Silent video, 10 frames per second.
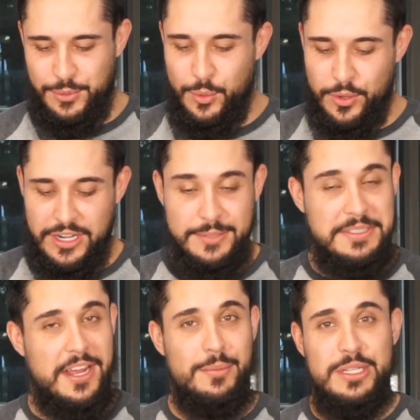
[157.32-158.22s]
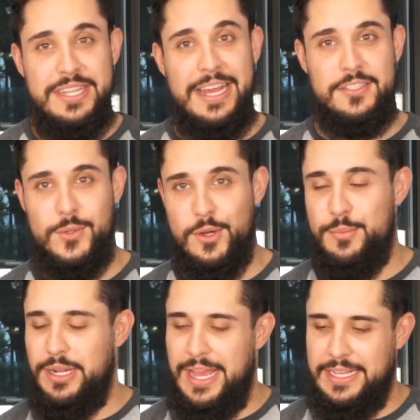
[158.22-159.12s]
we're going to be talking about Dak's story,
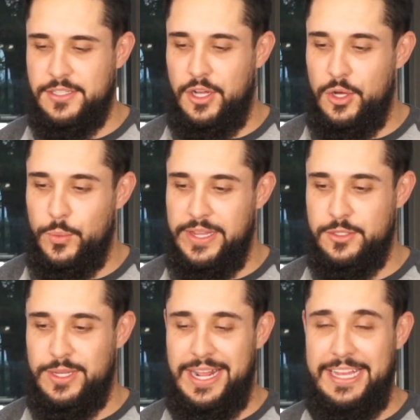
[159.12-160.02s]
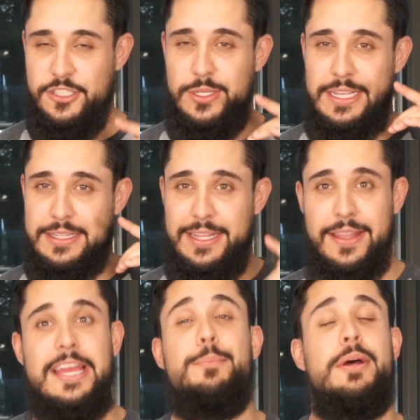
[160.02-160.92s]
but as always, we got to ask you to hit that
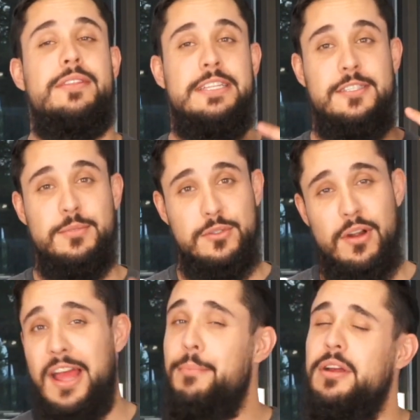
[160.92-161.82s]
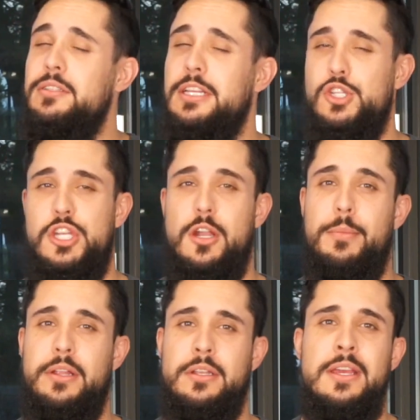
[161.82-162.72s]
like button, that subscribe button, that share
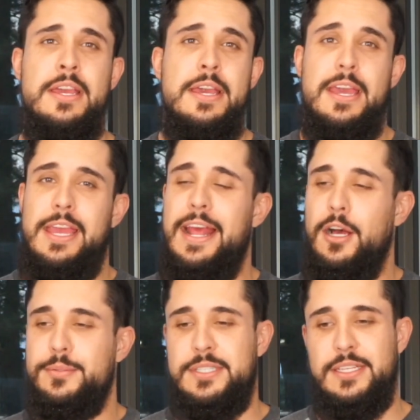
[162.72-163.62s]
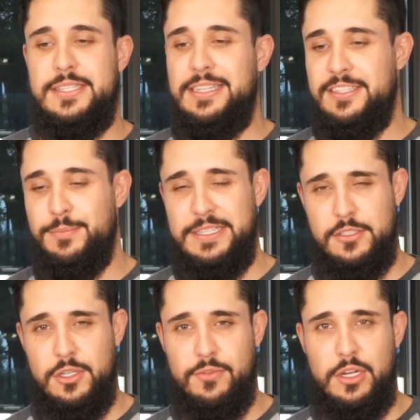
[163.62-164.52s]
button. It helps us get this
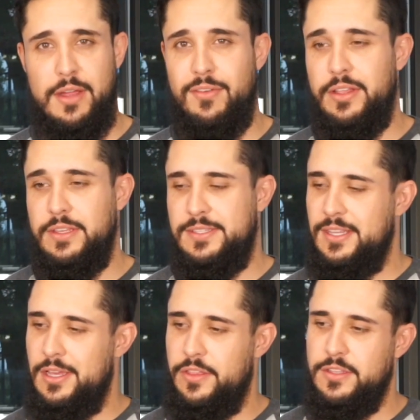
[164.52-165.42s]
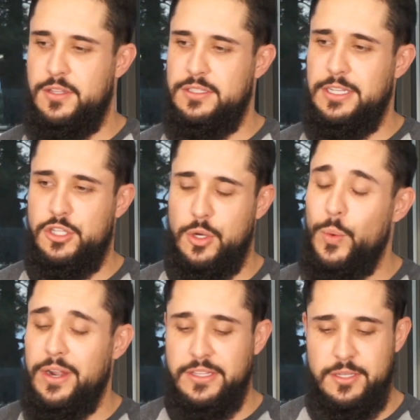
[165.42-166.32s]
message of recovery, this addiction
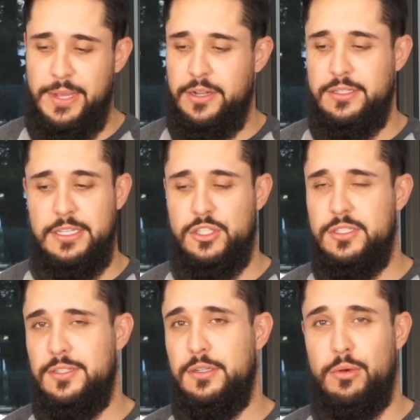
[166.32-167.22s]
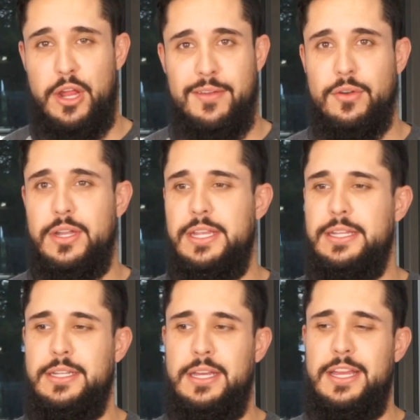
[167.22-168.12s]
awareness about addiction and recovery,
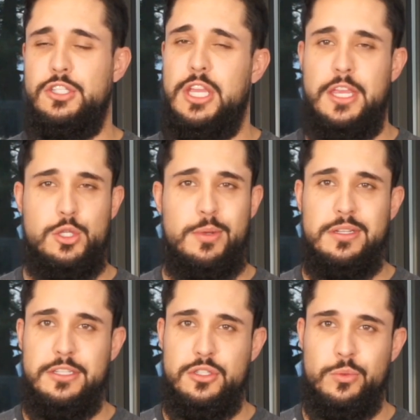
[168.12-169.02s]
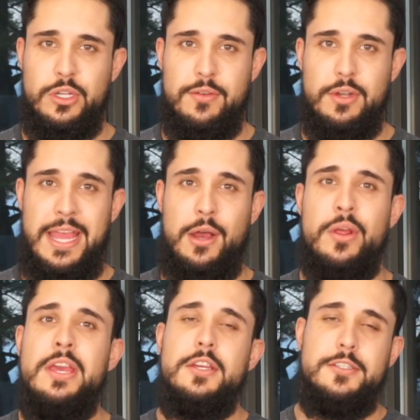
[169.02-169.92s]
and education about addiction and recovery out
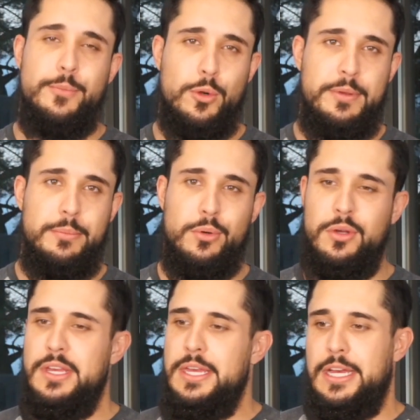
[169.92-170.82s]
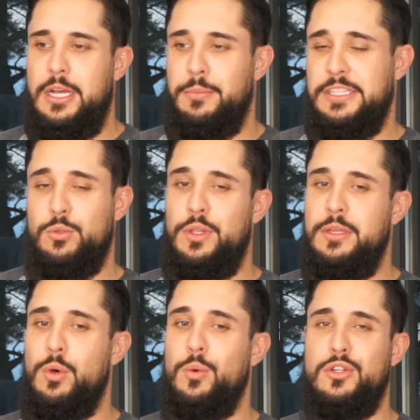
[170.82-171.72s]
to more people. That's really
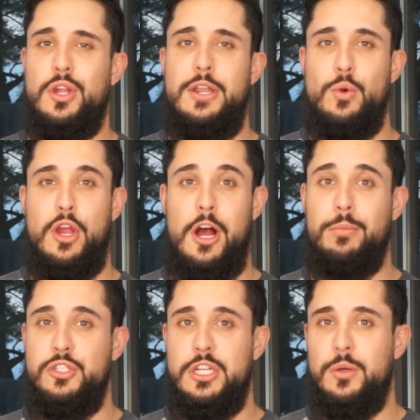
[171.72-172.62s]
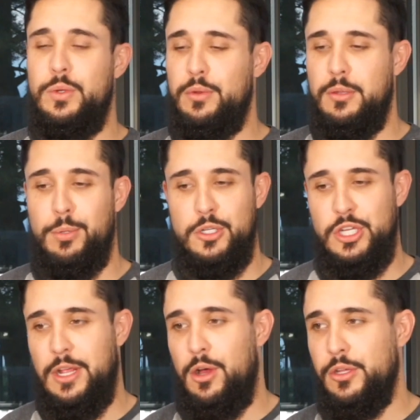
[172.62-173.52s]
what we're trying to accomplish here. We really
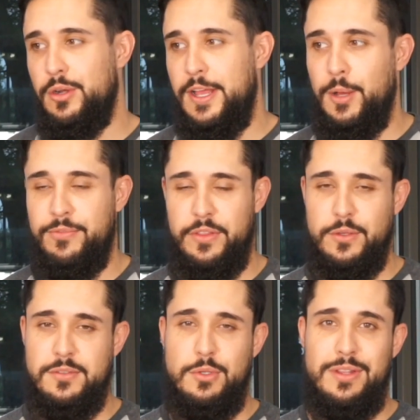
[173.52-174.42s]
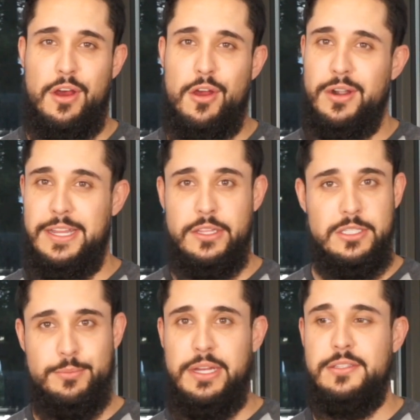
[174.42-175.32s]
appreciate all your help. For those of you that are hitting
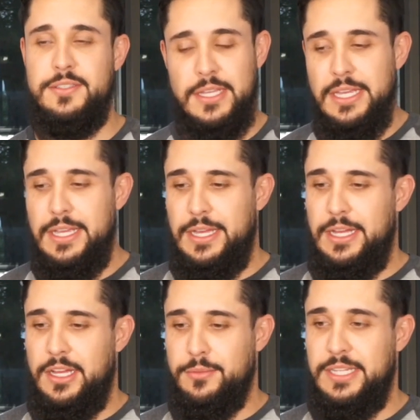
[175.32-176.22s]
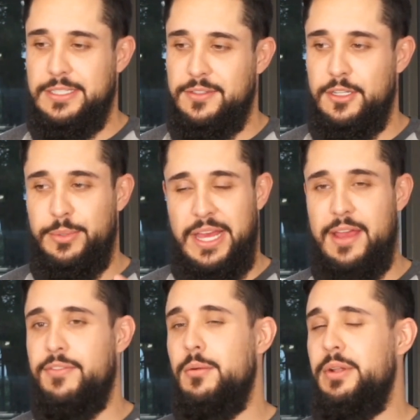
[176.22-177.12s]
those buttons, it takes a little bit of
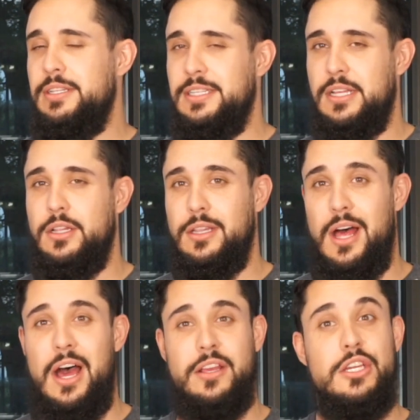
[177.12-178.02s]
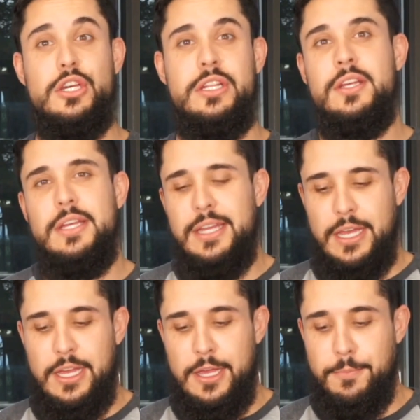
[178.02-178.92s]
effort, but it does a lot of good.
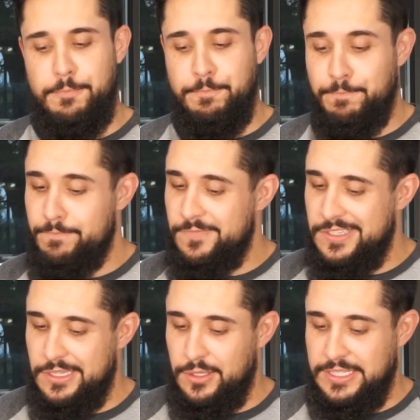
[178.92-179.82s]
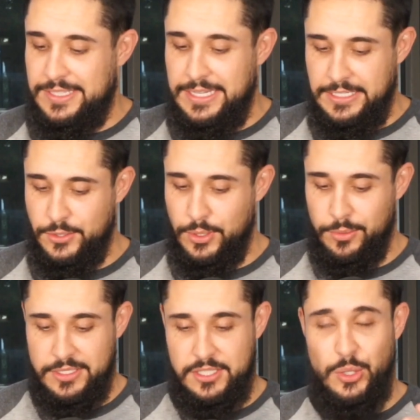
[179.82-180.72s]
Let's get into it. We're
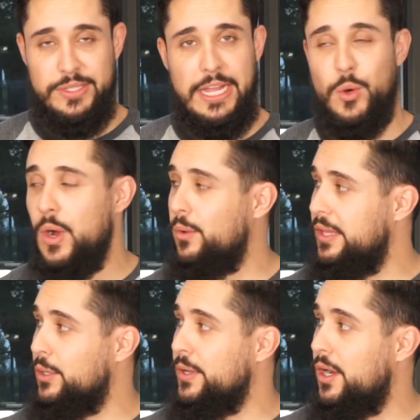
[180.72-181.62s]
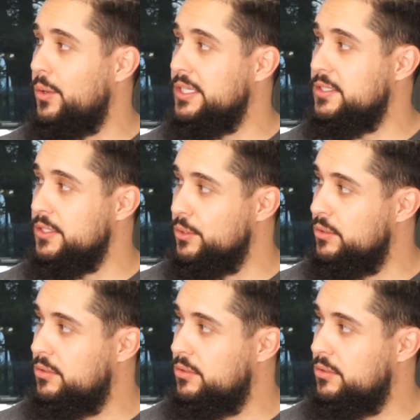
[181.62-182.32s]
going to start with that quote, like we always do.